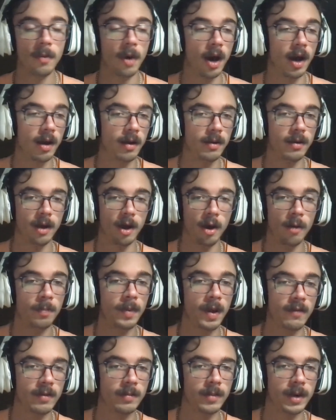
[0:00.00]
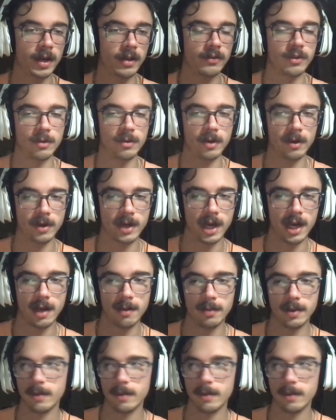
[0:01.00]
I hope everybody's doing okay,